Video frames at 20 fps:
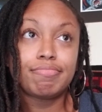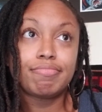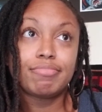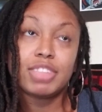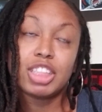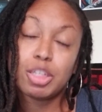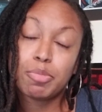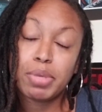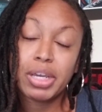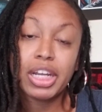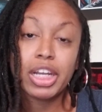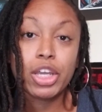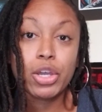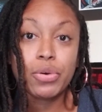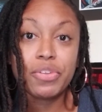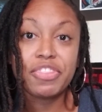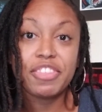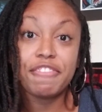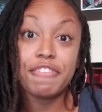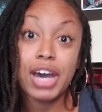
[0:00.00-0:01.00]
Depending
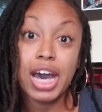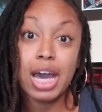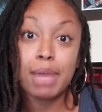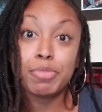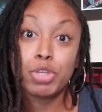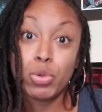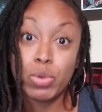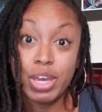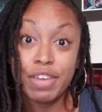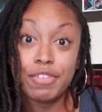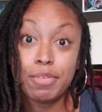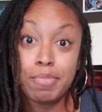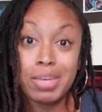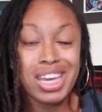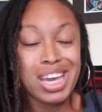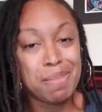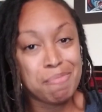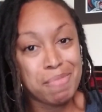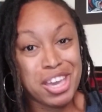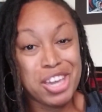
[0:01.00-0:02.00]
on the vibe you giving me,
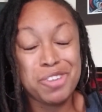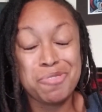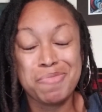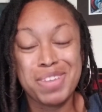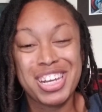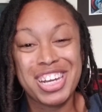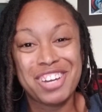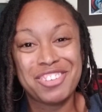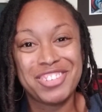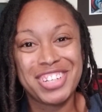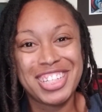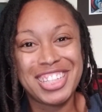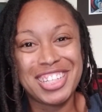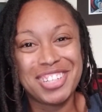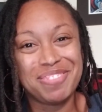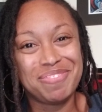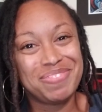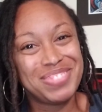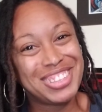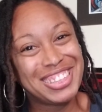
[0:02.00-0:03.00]
I may or may not read
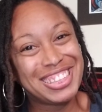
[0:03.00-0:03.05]
them.